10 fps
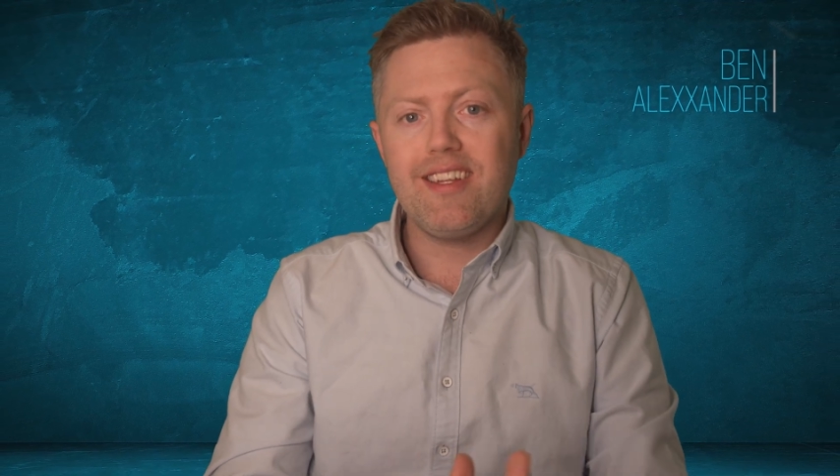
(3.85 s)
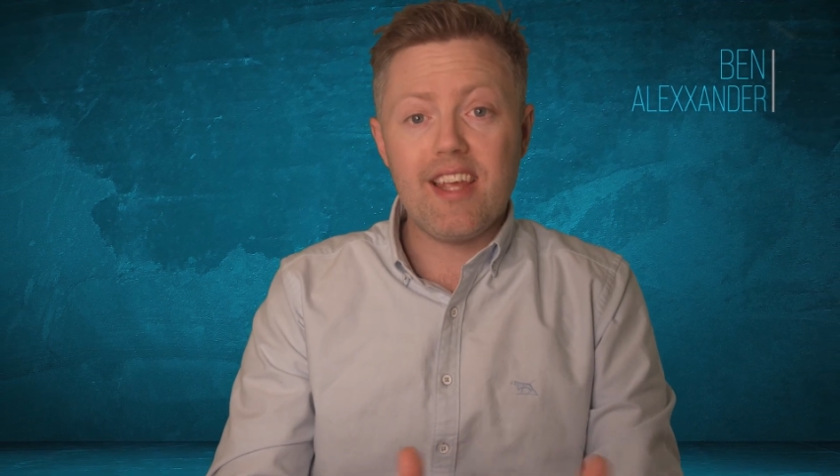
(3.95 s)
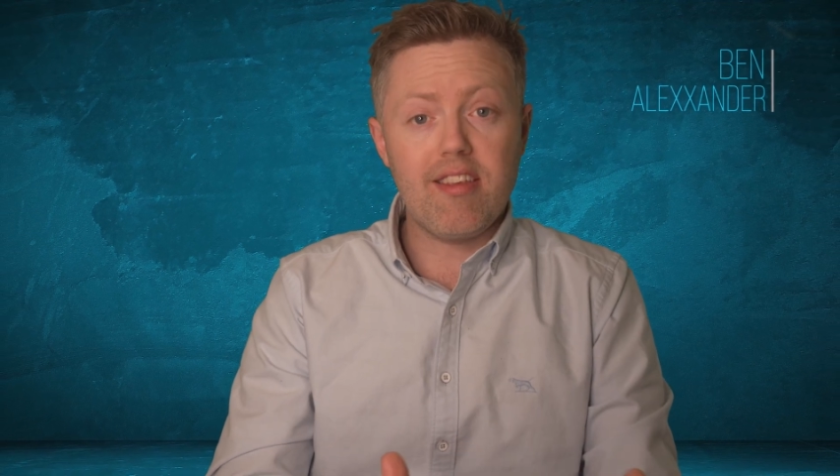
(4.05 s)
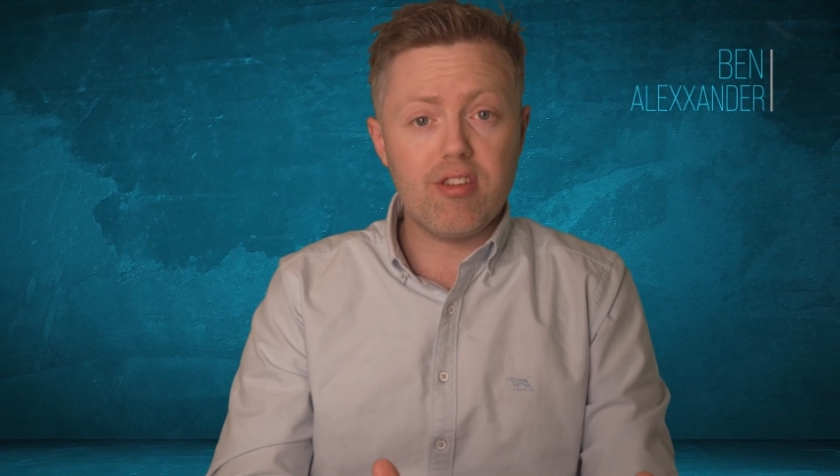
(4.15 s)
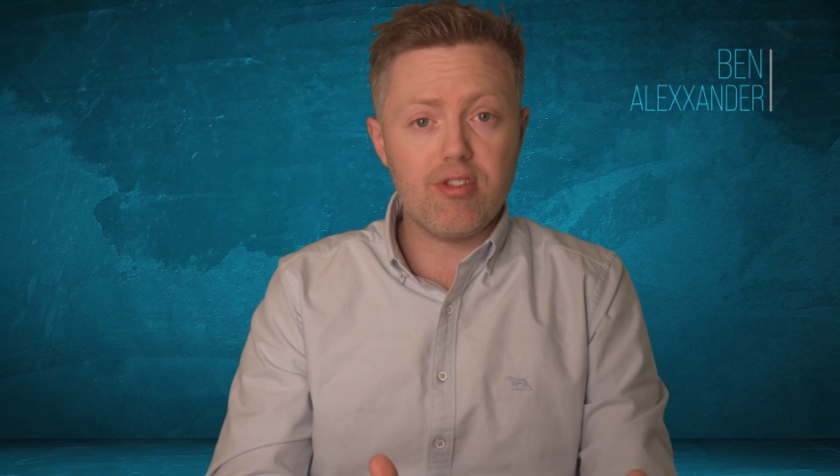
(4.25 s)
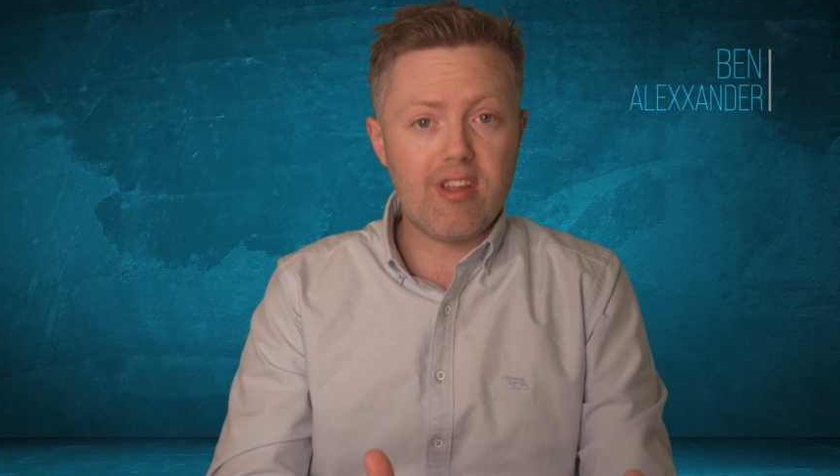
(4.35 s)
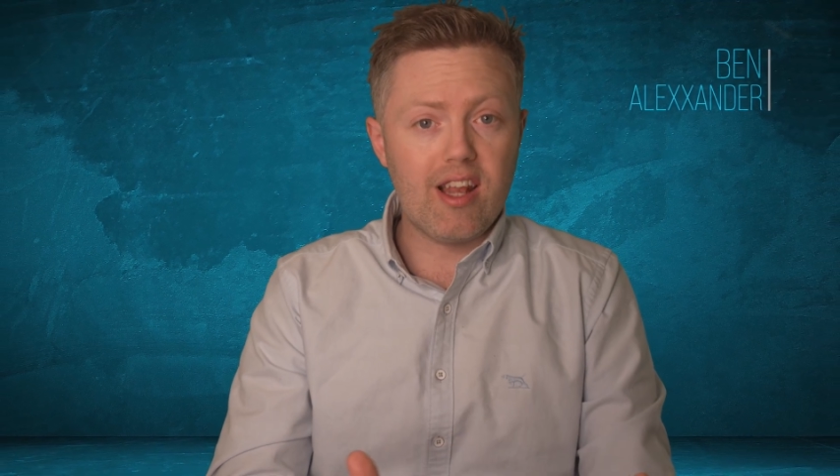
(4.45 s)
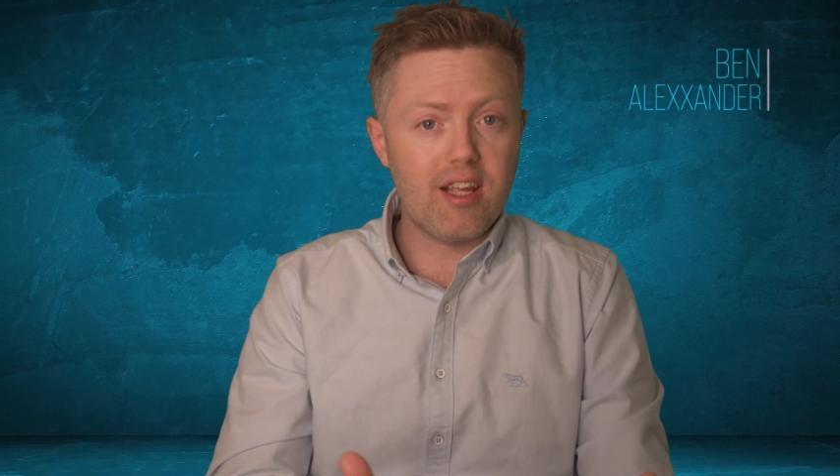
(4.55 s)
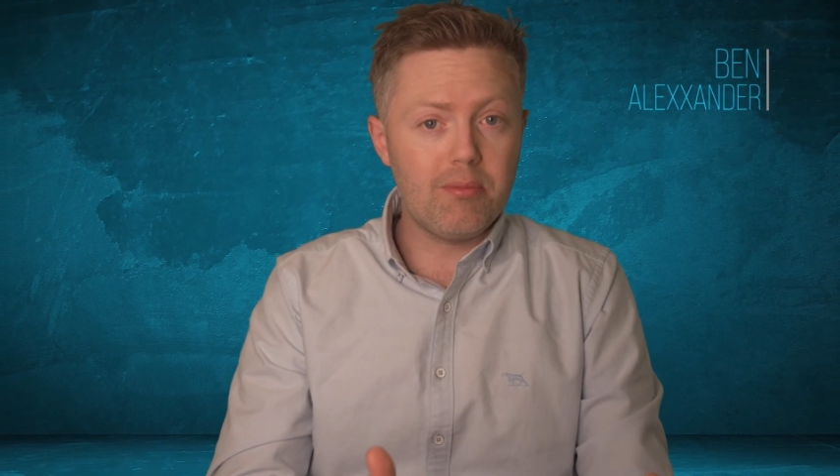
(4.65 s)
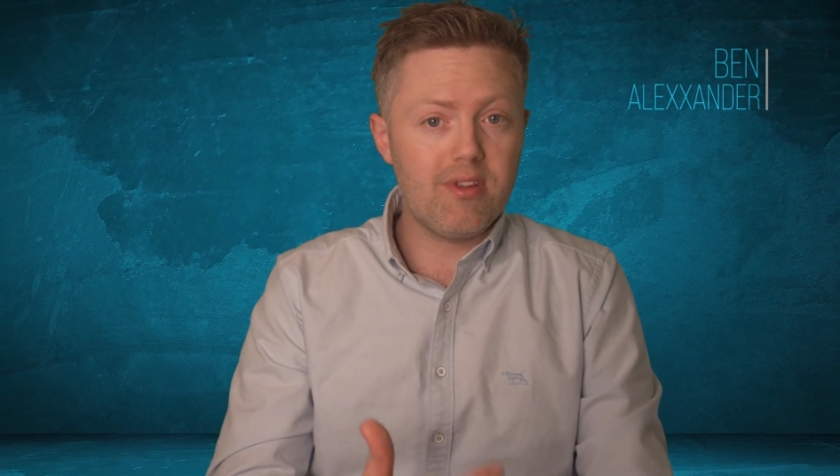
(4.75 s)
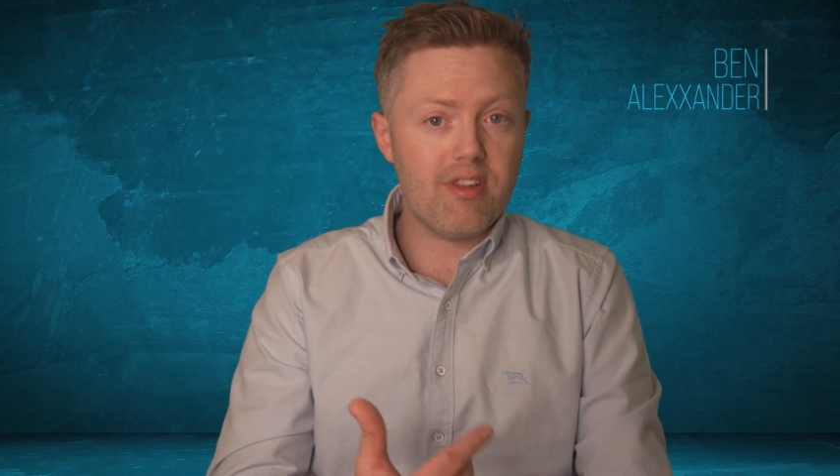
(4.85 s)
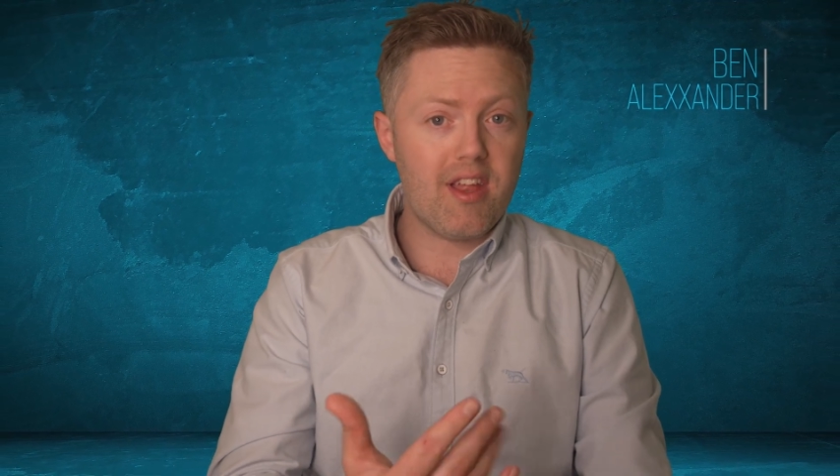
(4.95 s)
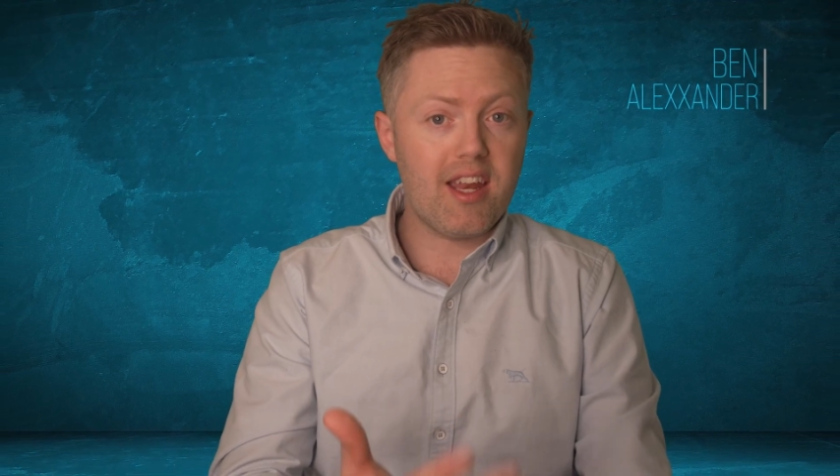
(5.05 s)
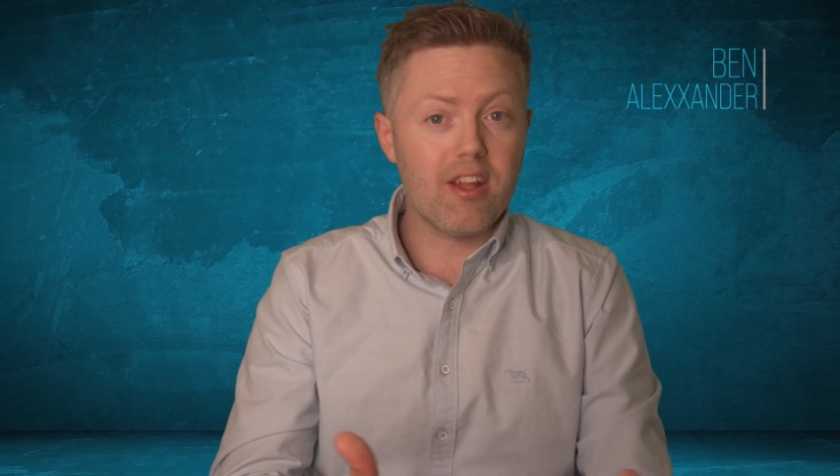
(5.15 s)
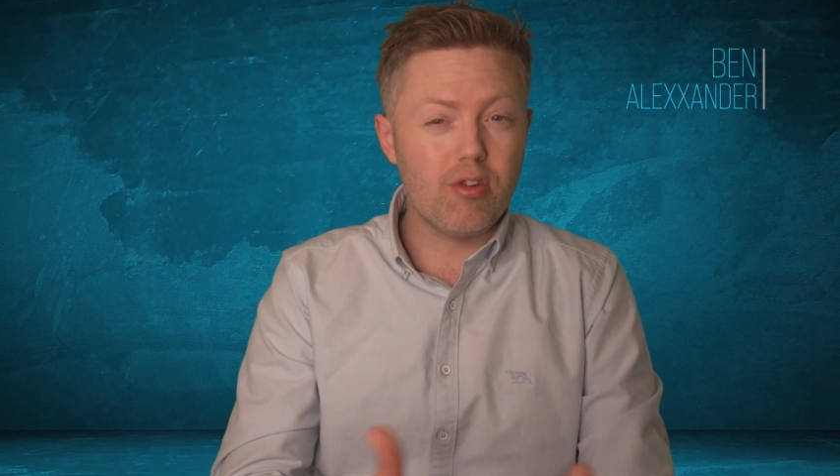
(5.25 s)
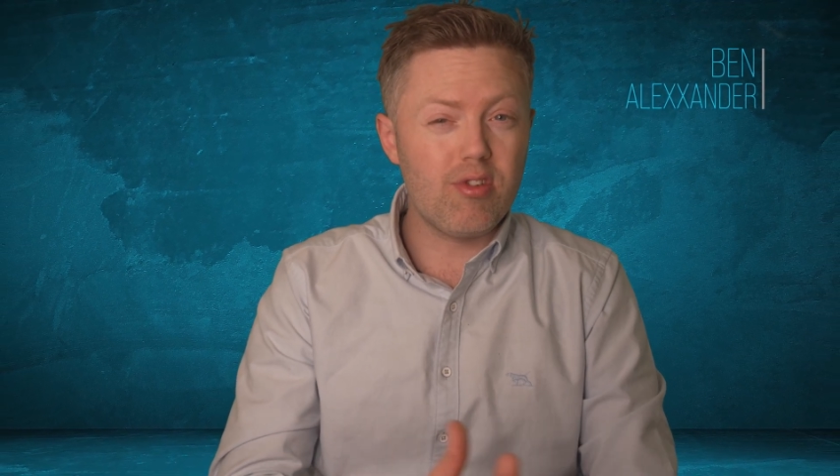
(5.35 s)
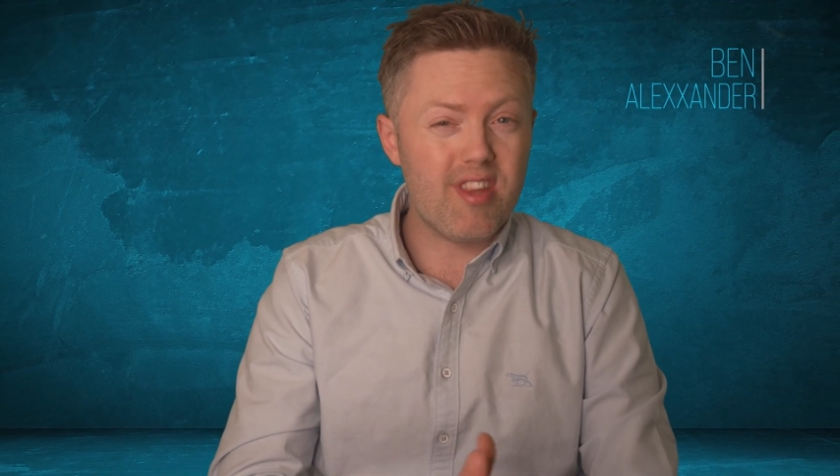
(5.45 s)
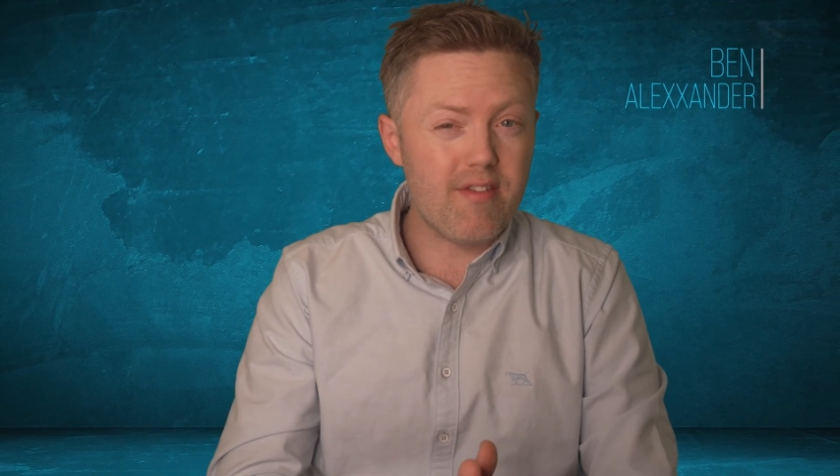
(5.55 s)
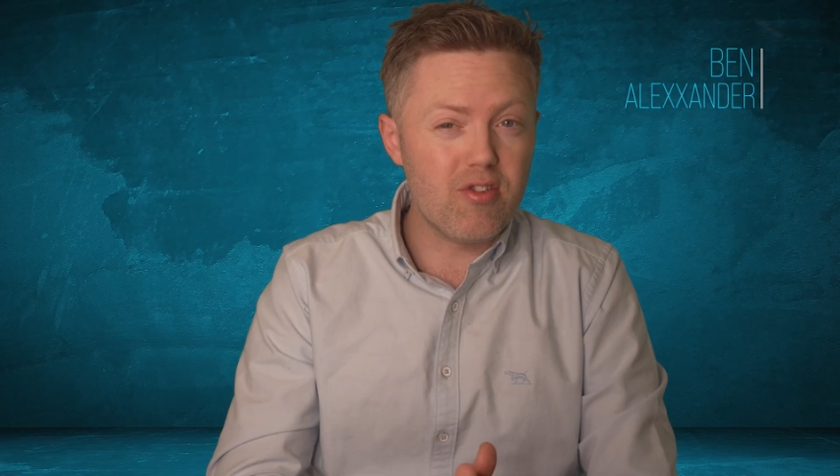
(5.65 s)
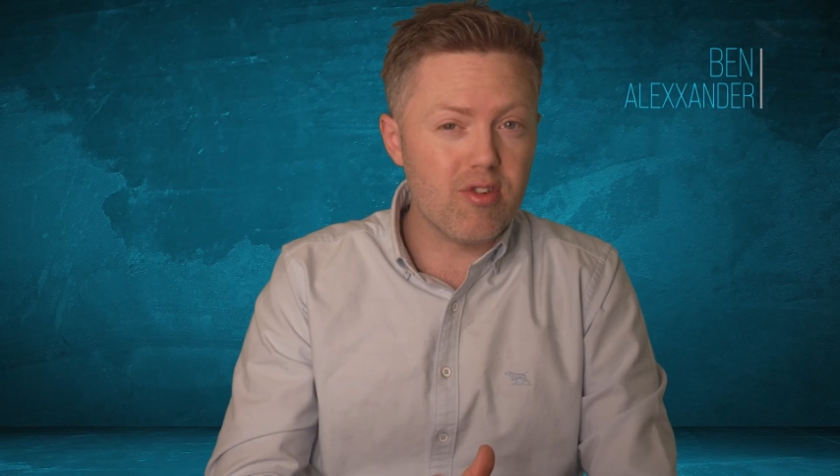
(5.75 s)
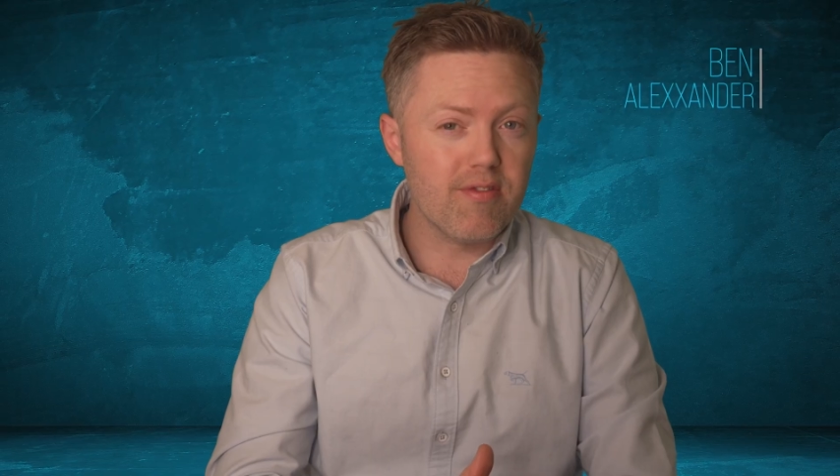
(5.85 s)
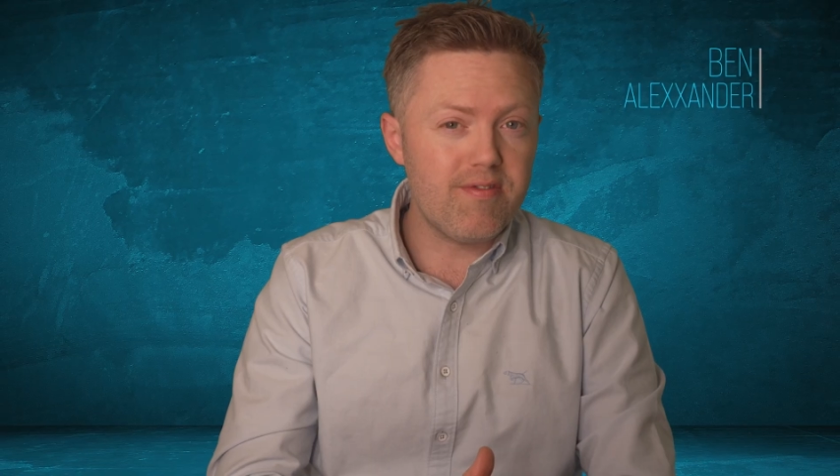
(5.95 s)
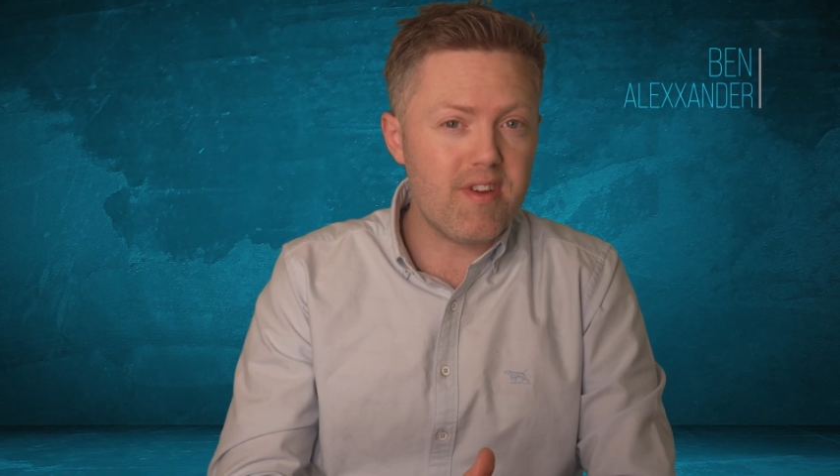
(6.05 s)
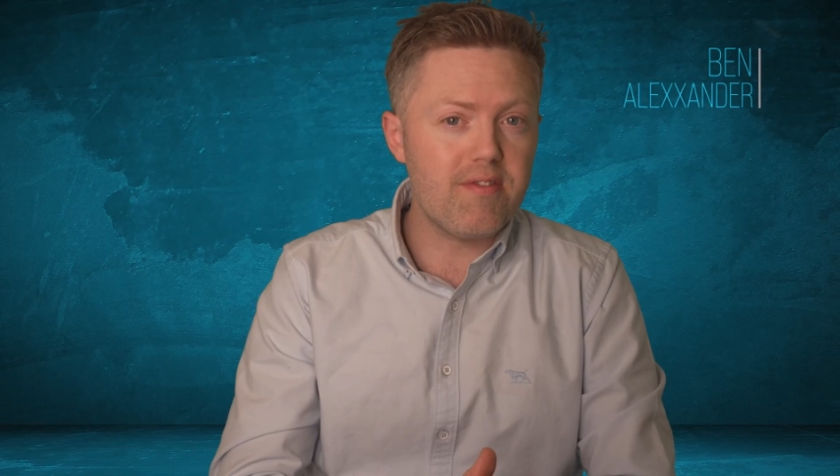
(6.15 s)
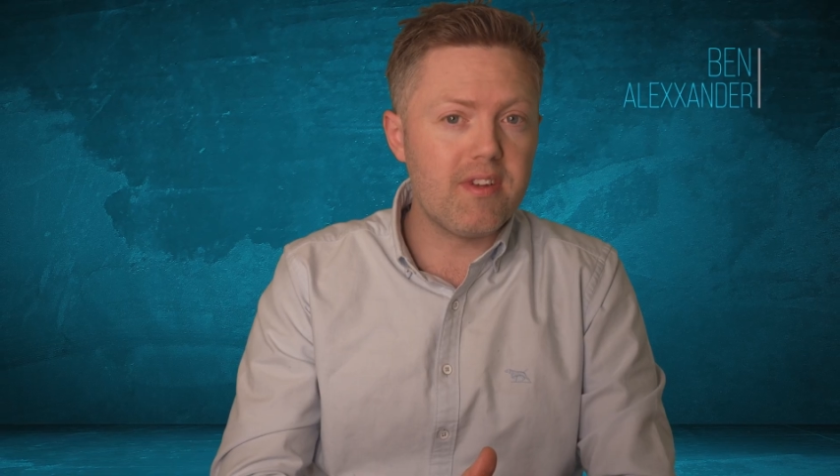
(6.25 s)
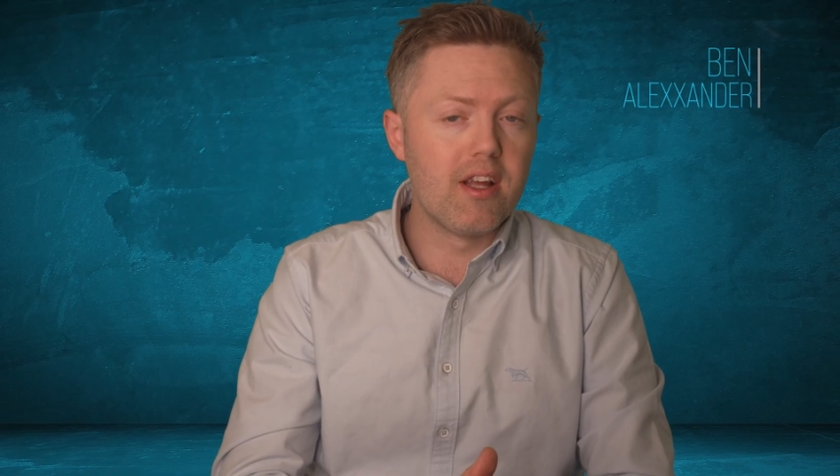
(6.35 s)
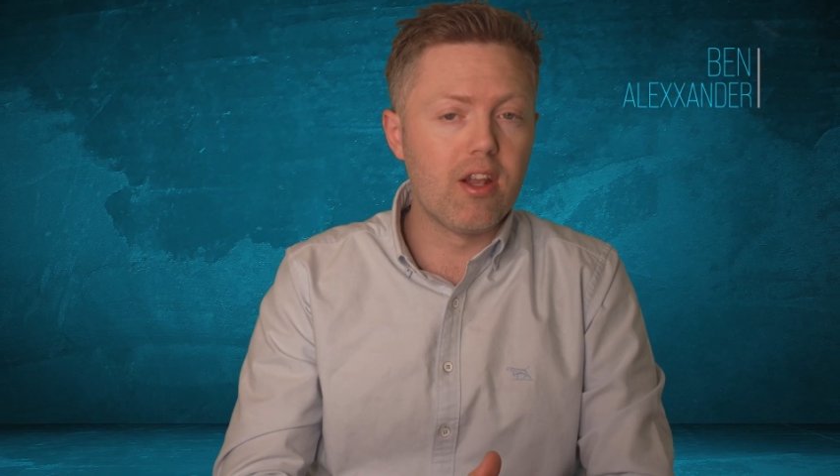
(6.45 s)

Tesla just claimed that it can do 750